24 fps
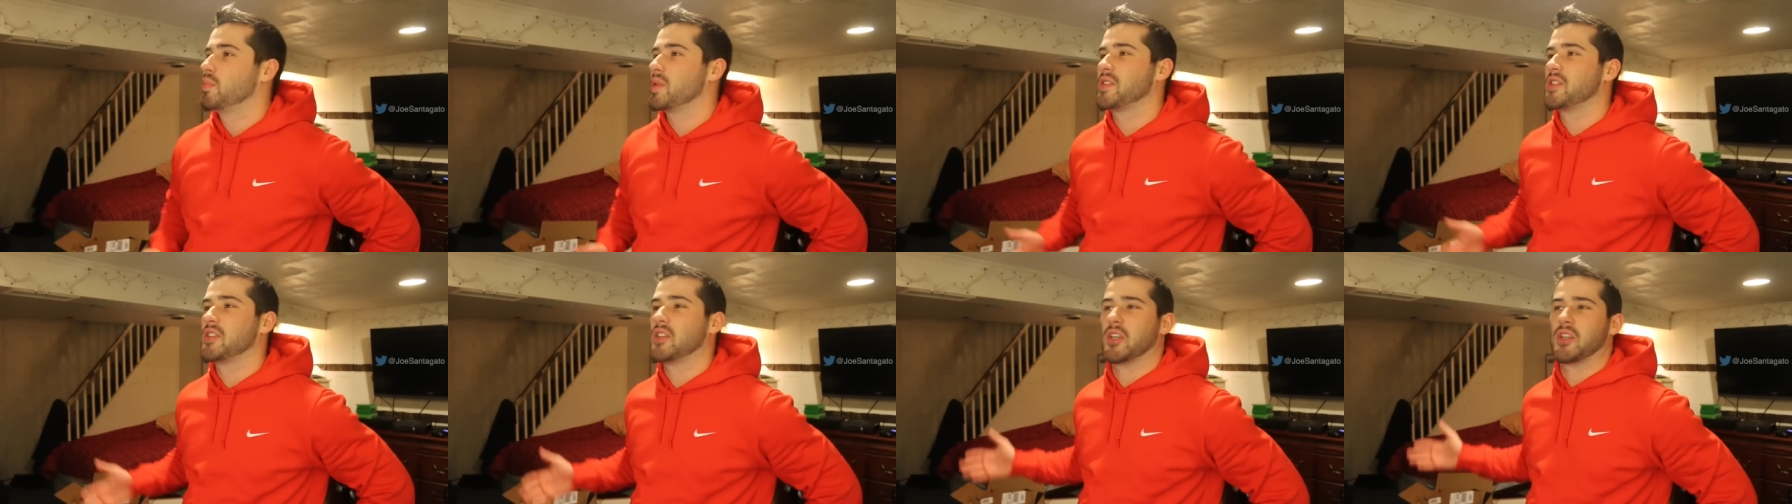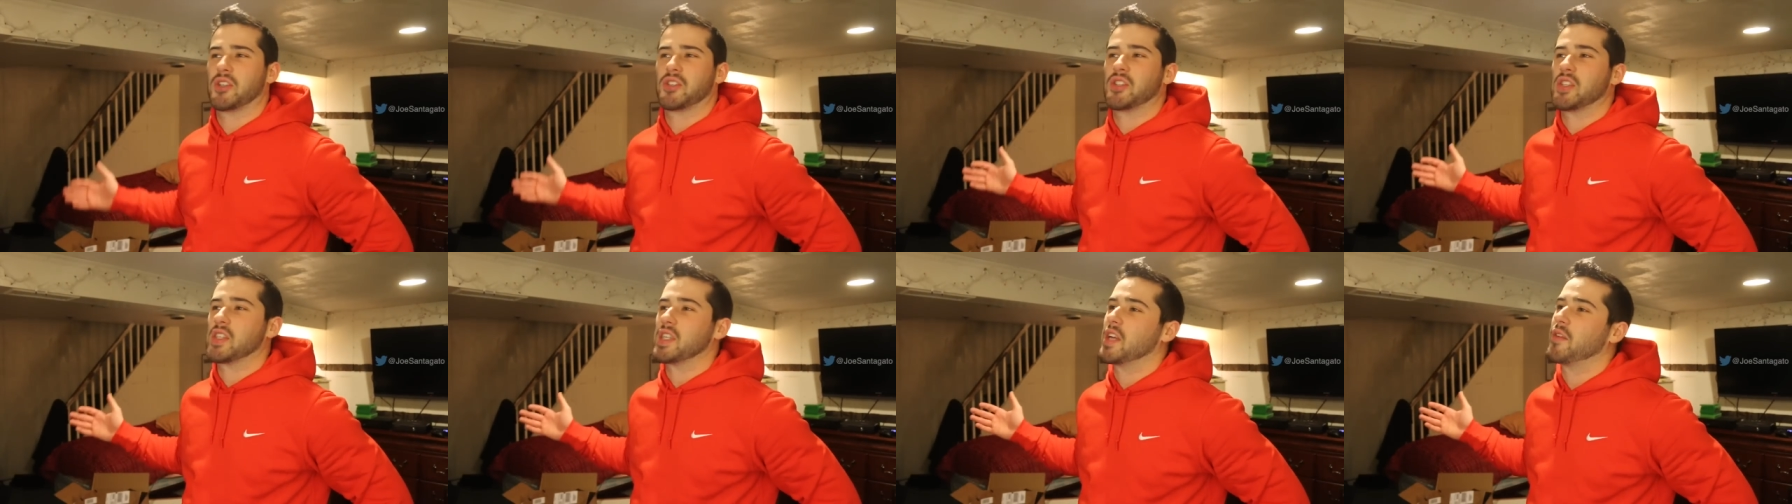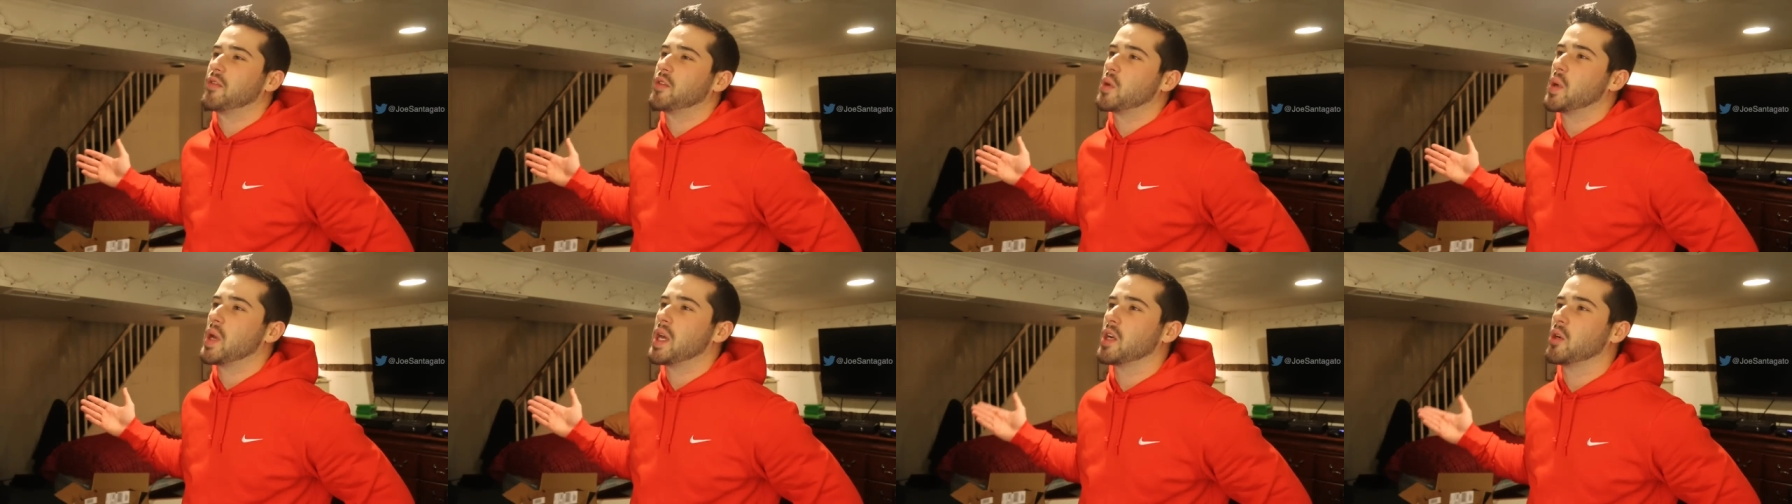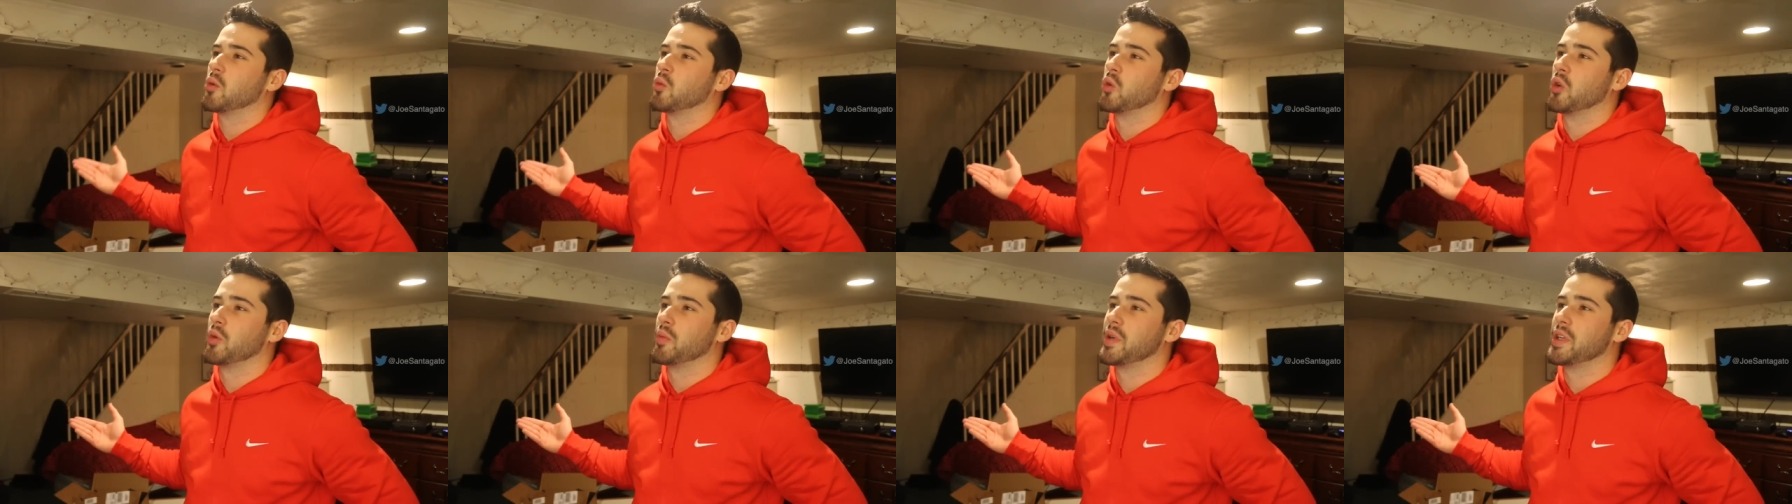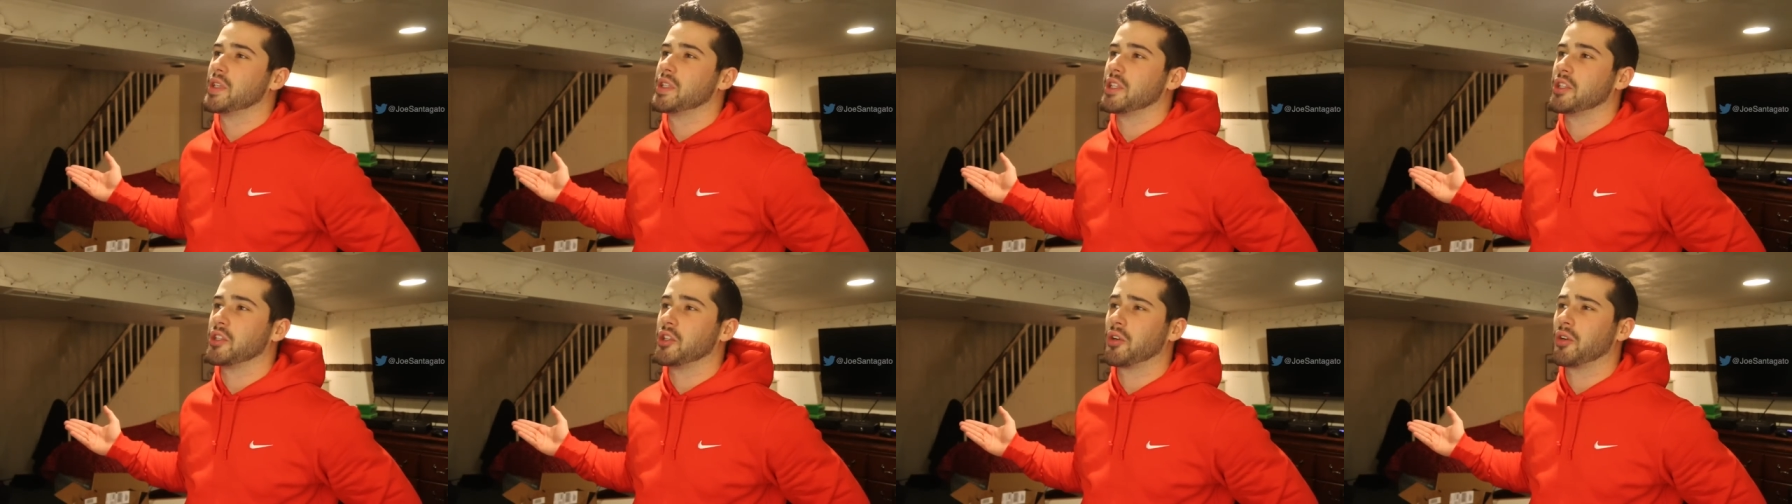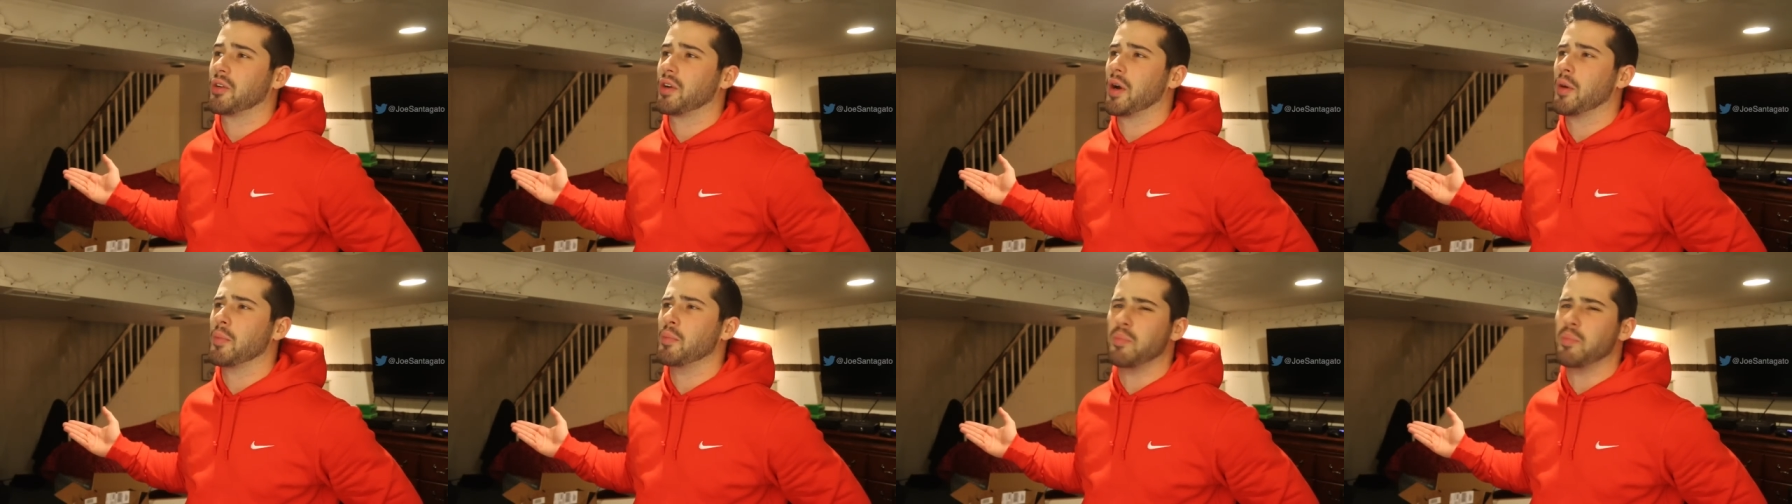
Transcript: But seriously, if you hit a woman, you're a